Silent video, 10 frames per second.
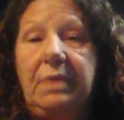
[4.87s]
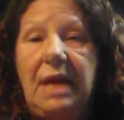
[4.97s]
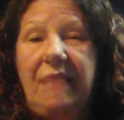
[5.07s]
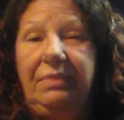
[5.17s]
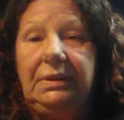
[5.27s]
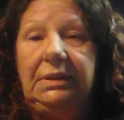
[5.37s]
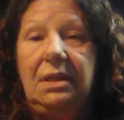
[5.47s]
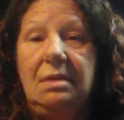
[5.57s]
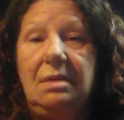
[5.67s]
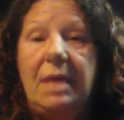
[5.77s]
having
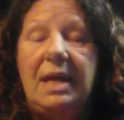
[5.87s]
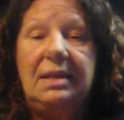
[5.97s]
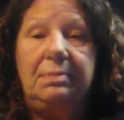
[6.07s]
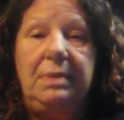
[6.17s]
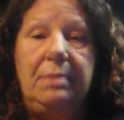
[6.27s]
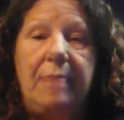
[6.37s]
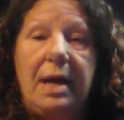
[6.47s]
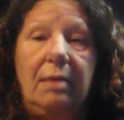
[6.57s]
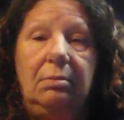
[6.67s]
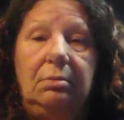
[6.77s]
some ask me
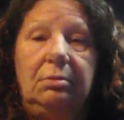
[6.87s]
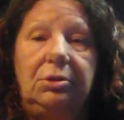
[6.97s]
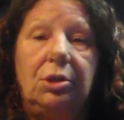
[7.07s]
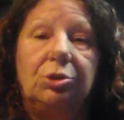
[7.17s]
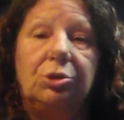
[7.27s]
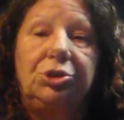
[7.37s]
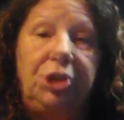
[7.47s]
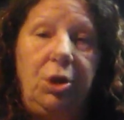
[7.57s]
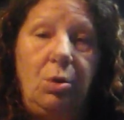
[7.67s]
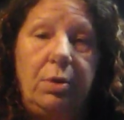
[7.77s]
about Social
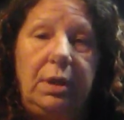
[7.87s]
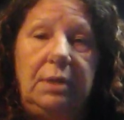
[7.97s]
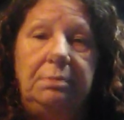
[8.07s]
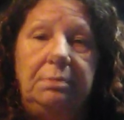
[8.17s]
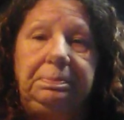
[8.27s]
Security.